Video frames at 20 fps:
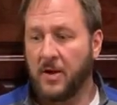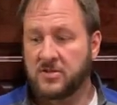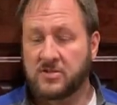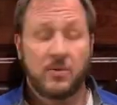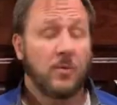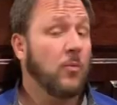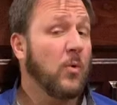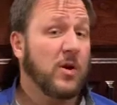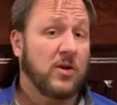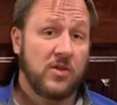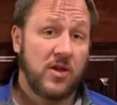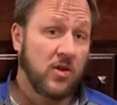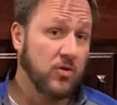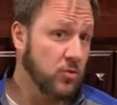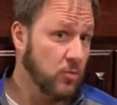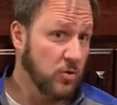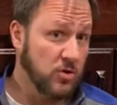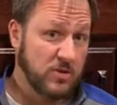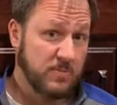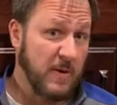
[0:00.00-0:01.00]
So one of the other
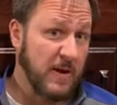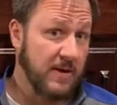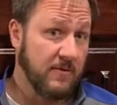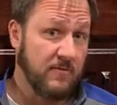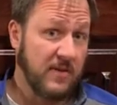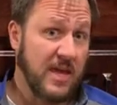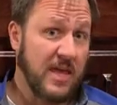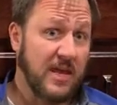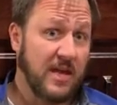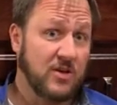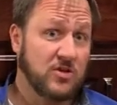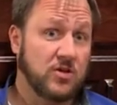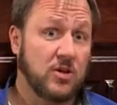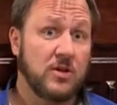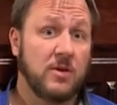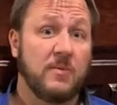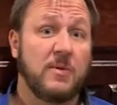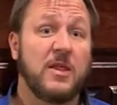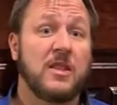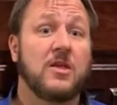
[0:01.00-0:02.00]
rules, speaking of eating,
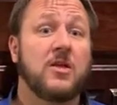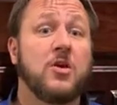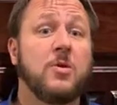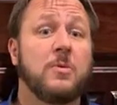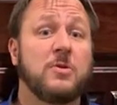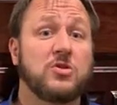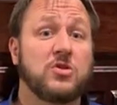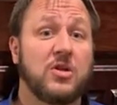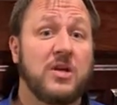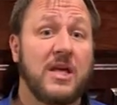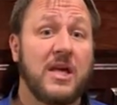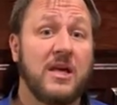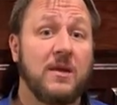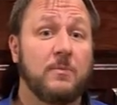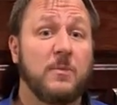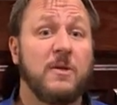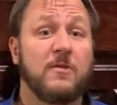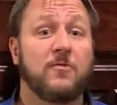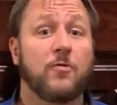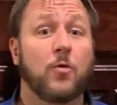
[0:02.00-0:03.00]
should be the human should
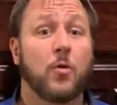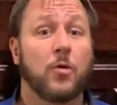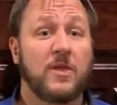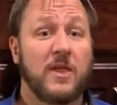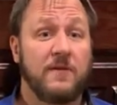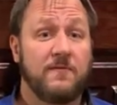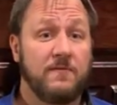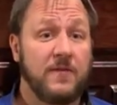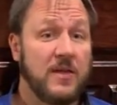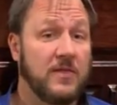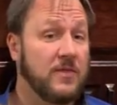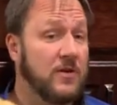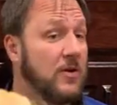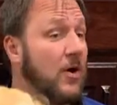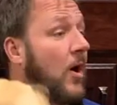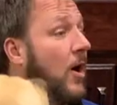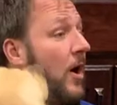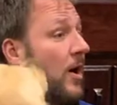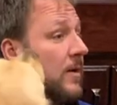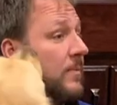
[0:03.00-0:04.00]
eat before they feed the
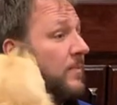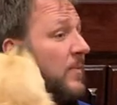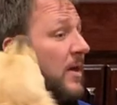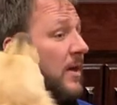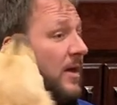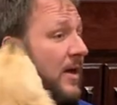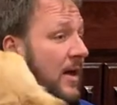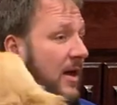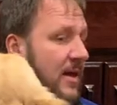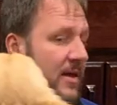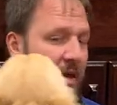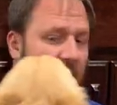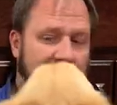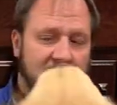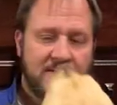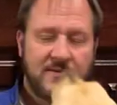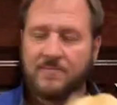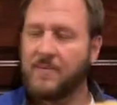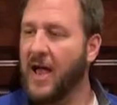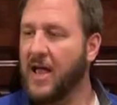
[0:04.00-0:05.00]
dog.
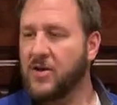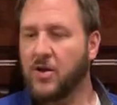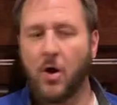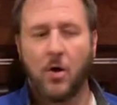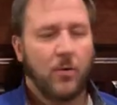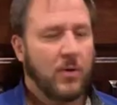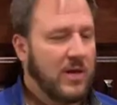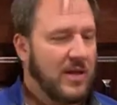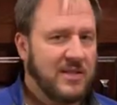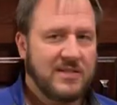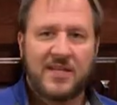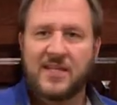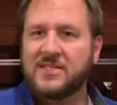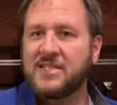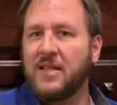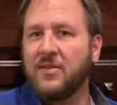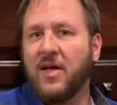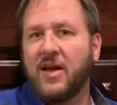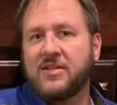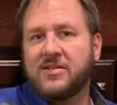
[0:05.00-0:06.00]
Yes, I know he says
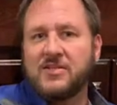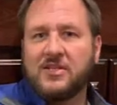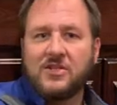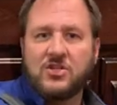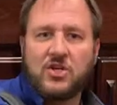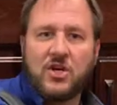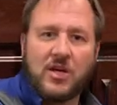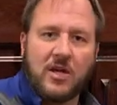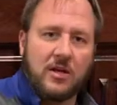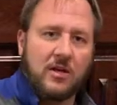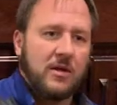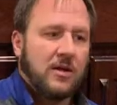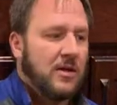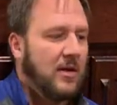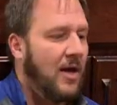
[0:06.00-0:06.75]
he likes the chicken.